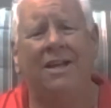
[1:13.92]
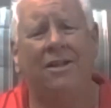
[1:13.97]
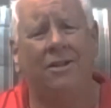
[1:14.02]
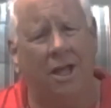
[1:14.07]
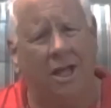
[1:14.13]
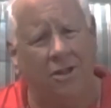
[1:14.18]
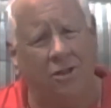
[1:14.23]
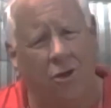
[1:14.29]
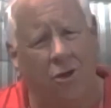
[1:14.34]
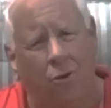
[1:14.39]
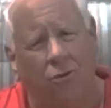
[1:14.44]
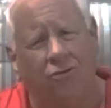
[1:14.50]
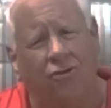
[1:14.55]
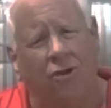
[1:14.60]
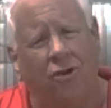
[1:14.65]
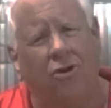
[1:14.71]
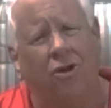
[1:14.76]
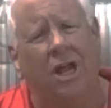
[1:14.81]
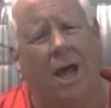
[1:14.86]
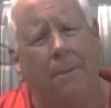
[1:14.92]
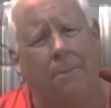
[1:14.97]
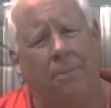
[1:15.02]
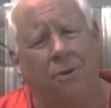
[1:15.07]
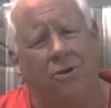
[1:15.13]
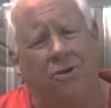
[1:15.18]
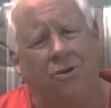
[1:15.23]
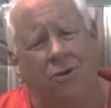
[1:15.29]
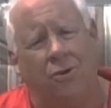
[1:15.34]
and those are good
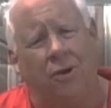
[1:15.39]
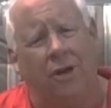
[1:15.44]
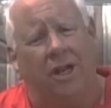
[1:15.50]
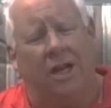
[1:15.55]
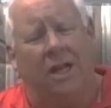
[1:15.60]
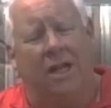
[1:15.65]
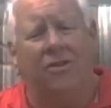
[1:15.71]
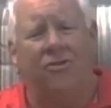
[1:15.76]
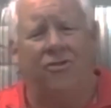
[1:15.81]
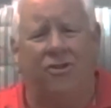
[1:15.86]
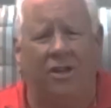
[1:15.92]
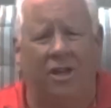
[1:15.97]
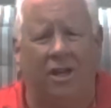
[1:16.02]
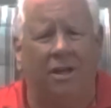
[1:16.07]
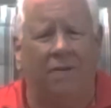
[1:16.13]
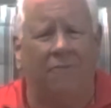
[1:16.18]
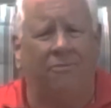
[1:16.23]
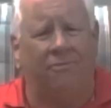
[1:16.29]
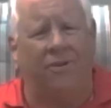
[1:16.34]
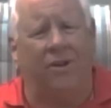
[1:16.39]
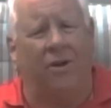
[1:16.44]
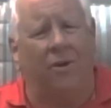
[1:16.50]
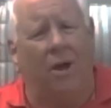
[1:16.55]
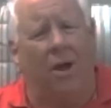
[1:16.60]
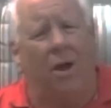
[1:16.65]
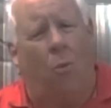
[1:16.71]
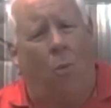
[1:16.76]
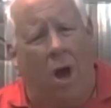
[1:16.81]
opportunities to figure
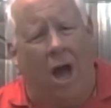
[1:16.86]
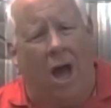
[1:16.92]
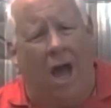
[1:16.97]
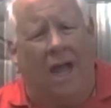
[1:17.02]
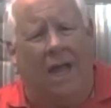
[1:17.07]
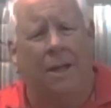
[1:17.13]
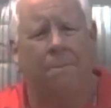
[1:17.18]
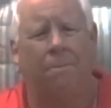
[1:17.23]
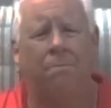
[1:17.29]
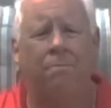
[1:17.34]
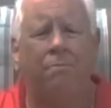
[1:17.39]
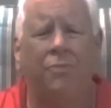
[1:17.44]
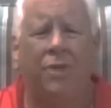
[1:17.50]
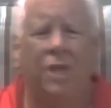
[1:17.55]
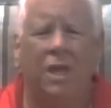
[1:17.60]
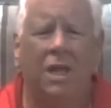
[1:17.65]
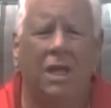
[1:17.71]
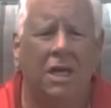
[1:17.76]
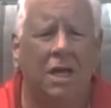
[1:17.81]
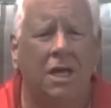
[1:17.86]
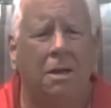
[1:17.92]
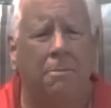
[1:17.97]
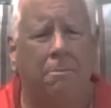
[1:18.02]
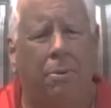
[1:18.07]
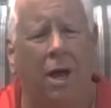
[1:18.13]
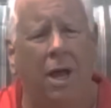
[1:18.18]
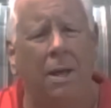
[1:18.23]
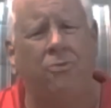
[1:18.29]
out why.
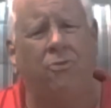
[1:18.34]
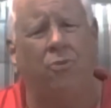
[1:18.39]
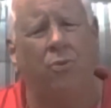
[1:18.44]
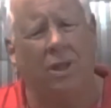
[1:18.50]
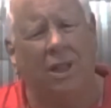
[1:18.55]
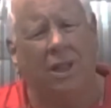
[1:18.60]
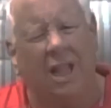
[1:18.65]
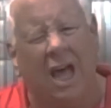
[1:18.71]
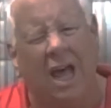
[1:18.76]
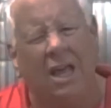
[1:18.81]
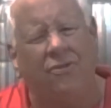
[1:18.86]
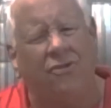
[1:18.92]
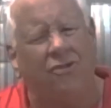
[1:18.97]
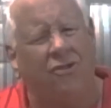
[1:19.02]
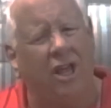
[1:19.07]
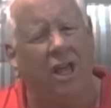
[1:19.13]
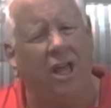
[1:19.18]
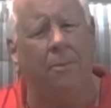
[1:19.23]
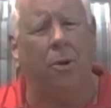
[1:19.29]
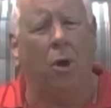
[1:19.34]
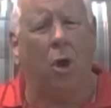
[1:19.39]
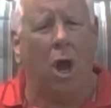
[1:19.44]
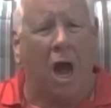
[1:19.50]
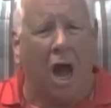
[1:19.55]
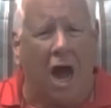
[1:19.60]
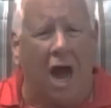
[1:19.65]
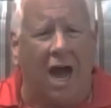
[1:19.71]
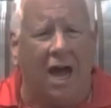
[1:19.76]
Pipes with live steam are
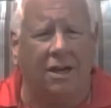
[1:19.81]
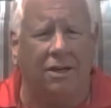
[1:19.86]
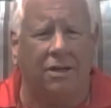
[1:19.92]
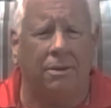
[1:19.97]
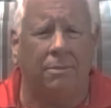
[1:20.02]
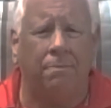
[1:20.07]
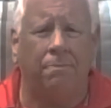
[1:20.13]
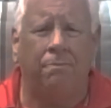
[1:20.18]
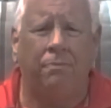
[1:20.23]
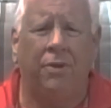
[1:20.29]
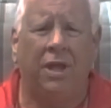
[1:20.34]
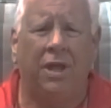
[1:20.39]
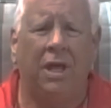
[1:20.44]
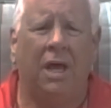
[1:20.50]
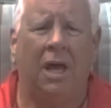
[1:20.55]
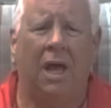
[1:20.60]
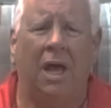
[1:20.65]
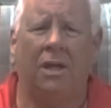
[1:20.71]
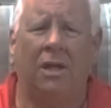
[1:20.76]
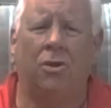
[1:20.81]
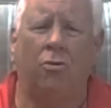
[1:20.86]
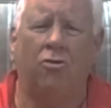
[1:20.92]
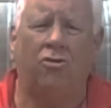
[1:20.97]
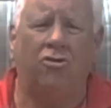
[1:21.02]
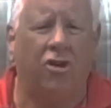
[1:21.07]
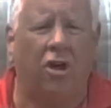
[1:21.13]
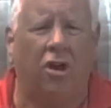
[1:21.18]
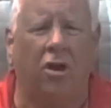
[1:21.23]
hot, and
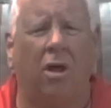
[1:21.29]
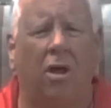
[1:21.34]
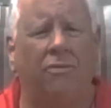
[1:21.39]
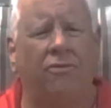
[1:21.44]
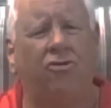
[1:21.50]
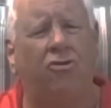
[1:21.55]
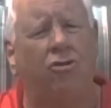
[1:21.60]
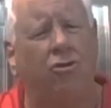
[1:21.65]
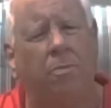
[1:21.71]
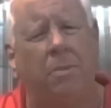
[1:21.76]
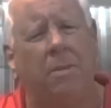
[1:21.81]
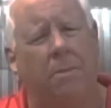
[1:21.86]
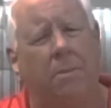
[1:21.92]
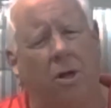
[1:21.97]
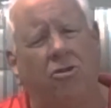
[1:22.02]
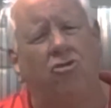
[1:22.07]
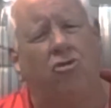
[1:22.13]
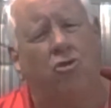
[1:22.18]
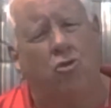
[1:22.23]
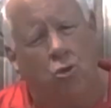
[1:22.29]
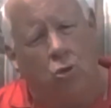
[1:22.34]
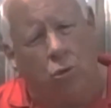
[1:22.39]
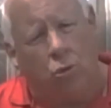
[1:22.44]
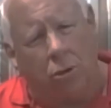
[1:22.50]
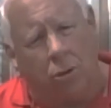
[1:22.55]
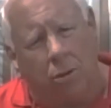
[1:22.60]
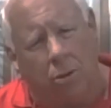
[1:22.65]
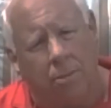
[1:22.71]
those shutoffs should be much
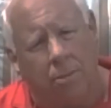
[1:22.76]
cooler.